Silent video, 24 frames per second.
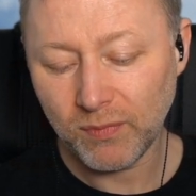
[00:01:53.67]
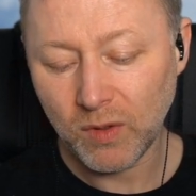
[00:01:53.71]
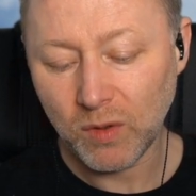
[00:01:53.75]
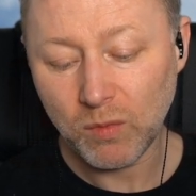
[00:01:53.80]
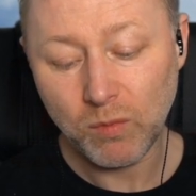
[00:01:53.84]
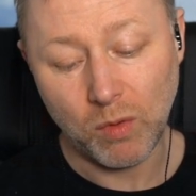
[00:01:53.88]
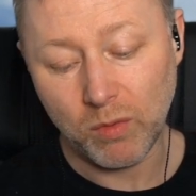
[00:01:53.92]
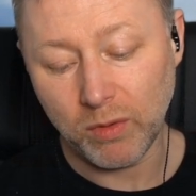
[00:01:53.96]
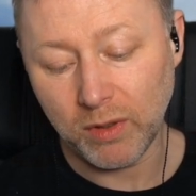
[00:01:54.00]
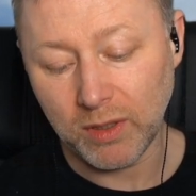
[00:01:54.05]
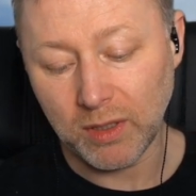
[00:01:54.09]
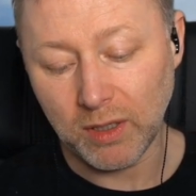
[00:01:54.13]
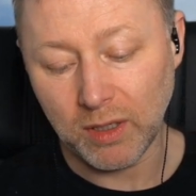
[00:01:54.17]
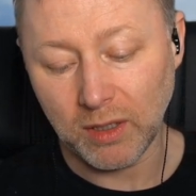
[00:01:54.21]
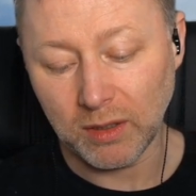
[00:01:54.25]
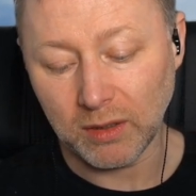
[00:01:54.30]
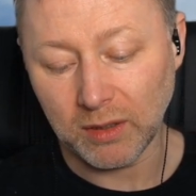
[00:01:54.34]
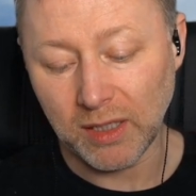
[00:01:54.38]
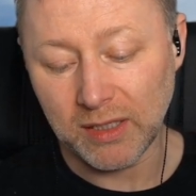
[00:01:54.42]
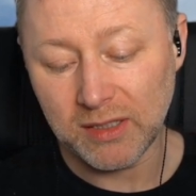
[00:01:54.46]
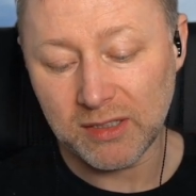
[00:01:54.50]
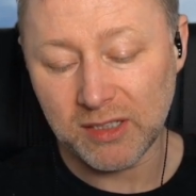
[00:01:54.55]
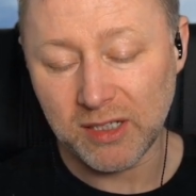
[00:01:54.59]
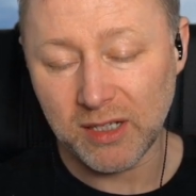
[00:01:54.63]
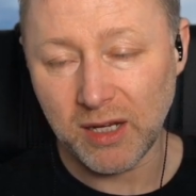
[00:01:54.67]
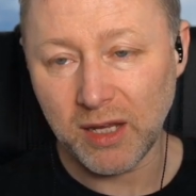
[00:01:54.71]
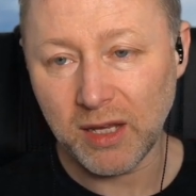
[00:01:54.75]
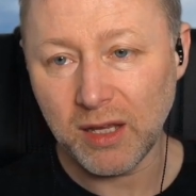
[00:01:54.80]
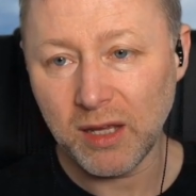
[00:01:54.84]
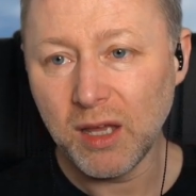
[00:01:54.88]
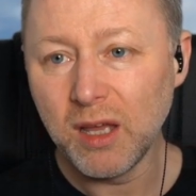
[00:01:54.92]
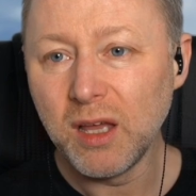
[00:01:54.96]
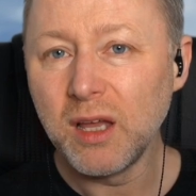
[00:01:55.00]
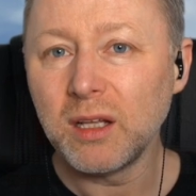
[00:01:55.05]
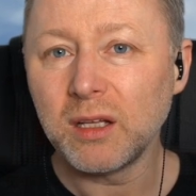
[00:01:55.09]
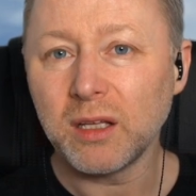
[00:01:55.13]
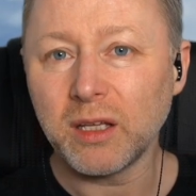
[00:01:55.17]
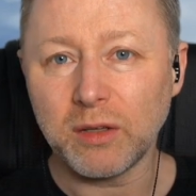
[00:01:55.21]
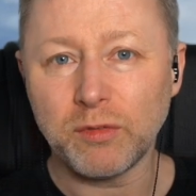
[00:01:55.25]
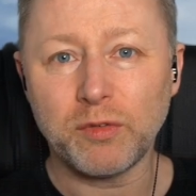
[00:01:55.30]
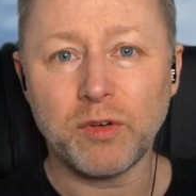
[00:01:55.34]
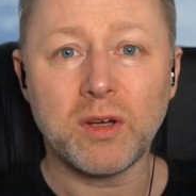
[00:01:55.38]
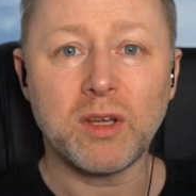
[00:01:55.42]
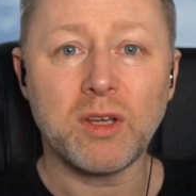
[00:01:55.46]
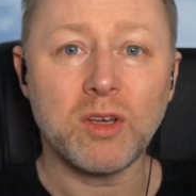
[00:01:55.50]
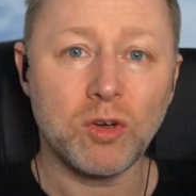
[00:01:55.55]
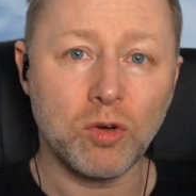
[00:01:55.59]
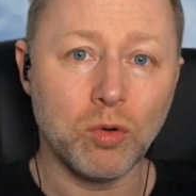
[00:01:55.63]
well, and Lynn's into, like,
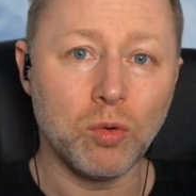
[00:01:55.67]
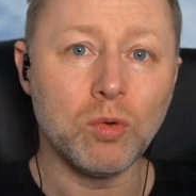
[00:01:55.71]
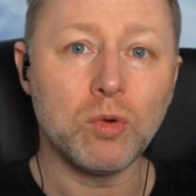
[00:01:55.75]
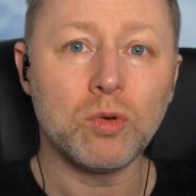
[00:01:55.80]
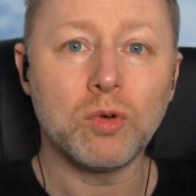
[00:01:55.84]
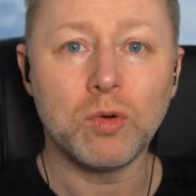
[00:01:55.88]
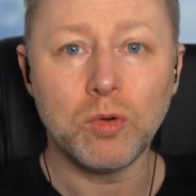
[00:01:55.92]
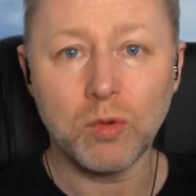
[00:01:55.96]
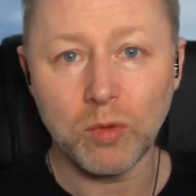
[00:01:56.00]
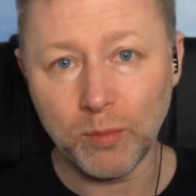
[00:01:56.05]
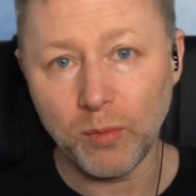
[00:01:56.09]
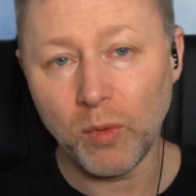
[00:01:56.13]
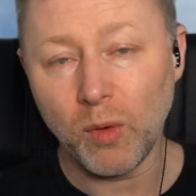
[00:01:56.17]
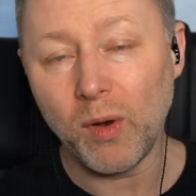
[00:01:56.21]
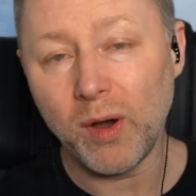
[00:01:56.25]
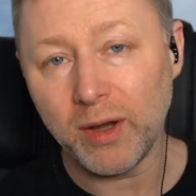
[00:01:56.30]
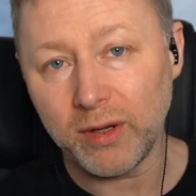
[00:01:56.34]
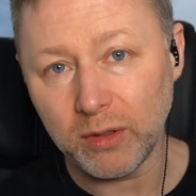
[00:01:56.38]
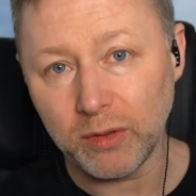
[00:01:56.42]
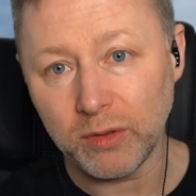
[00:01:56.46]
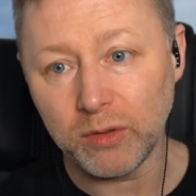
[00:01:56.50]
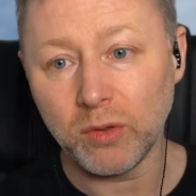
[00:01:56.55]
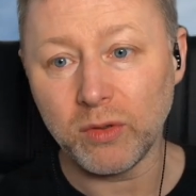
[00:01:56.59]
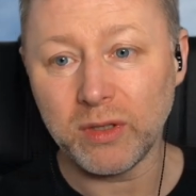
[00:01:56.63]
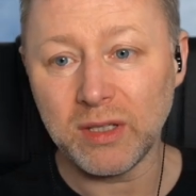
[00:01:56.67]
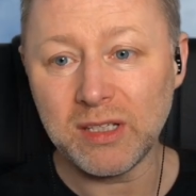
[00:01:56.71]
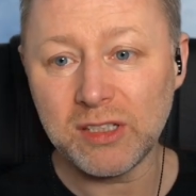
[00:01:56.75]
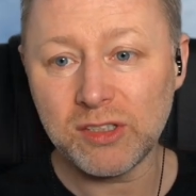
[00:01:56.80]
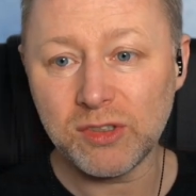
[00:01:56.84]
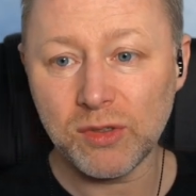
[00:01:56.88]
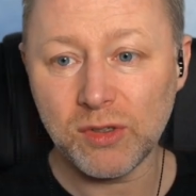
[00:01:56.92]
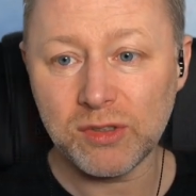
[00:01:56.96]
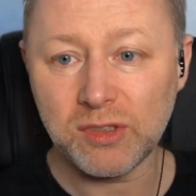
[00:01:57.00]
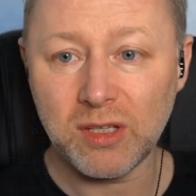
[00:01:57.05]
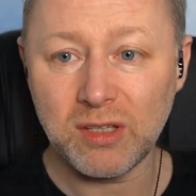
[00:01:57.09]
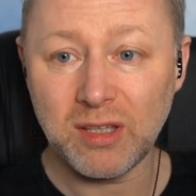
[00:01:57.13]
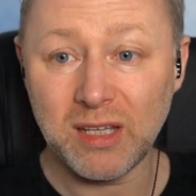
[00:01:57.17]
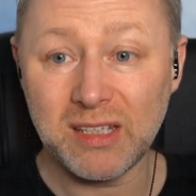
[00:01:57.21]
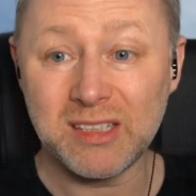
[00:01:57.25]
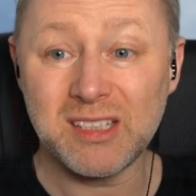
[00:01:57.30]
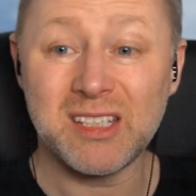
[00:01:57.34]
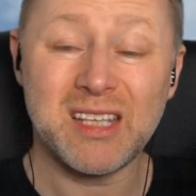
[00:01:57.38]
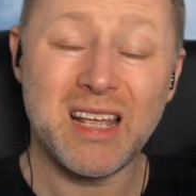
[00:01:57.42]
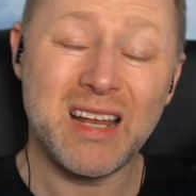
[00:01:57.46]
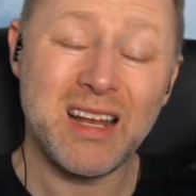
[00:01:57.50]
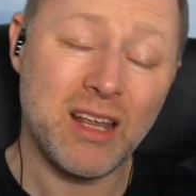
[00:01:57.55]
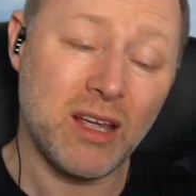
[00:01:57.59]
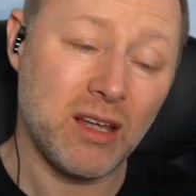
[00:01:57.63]
fucking Coco and Moana and all these sorts of things.
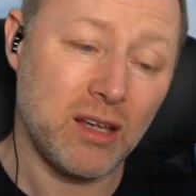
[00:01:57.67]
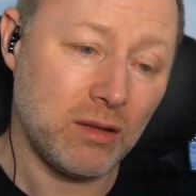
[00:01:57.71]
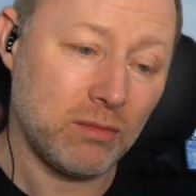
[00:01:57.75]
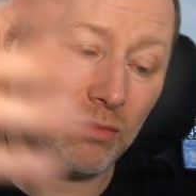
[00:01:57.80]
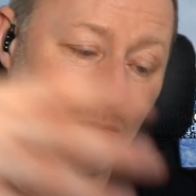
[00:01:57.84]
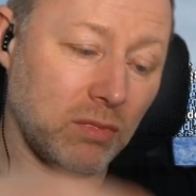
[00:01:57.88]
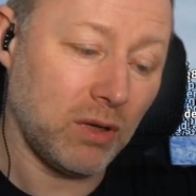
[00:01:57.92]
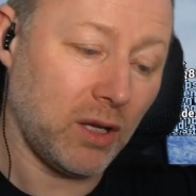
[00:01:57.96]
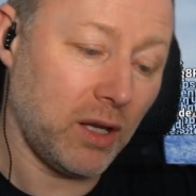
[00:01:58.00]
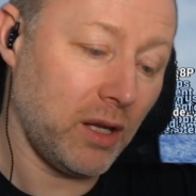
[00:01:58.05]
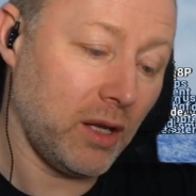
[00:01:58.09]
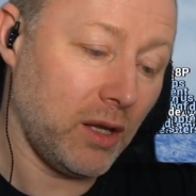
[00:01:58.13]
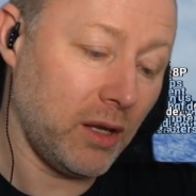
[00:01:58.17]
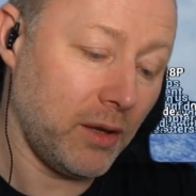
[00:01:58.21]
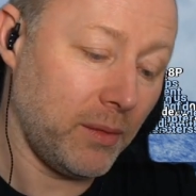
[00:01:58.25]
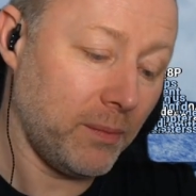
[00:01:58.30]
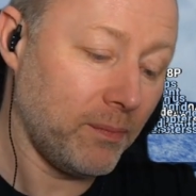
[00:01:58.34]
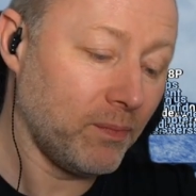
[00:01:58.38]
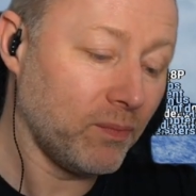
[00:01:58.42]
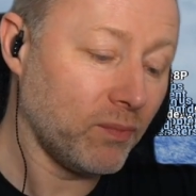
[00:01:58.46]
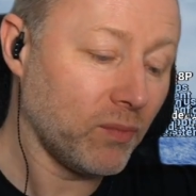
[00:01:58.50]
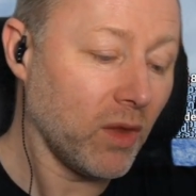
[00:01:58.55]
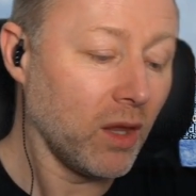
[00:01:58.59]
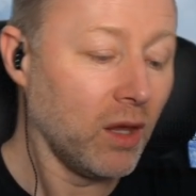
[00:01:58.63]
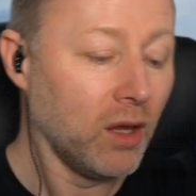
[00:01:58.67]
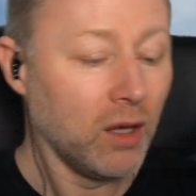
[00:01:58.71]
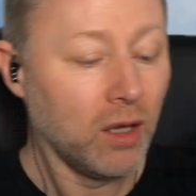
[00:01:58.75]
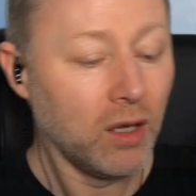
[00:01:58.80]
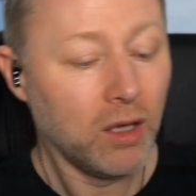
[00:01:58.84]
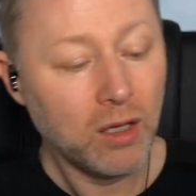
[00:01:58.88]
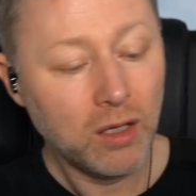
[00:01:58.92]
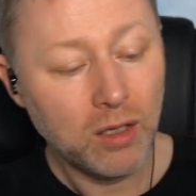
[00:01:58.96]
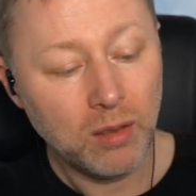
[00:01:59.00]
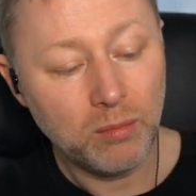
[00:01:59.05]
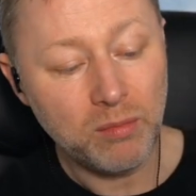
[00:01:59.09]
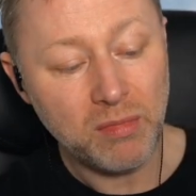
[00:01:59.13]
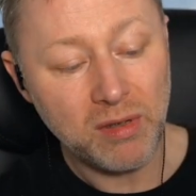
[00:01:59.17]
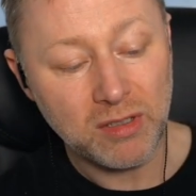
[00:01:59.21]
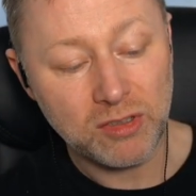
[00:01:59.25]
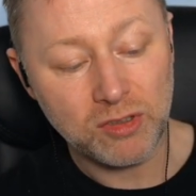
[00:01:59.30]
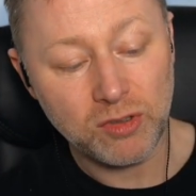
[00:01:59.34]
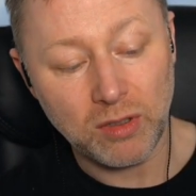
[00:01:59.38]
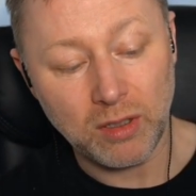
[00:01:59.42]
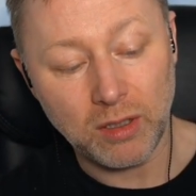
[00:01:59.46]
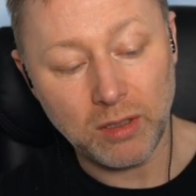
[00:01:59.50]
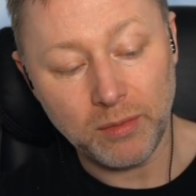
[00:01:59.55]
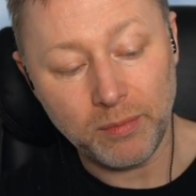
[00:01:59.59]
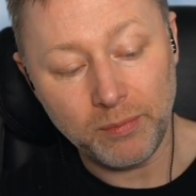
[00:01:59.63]
He's into more
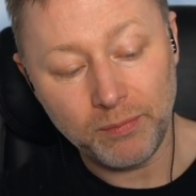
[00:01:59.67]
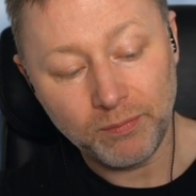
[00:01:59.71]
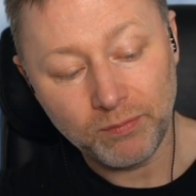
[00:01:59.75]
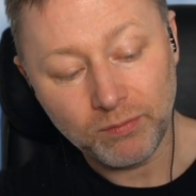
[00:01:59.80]
sort of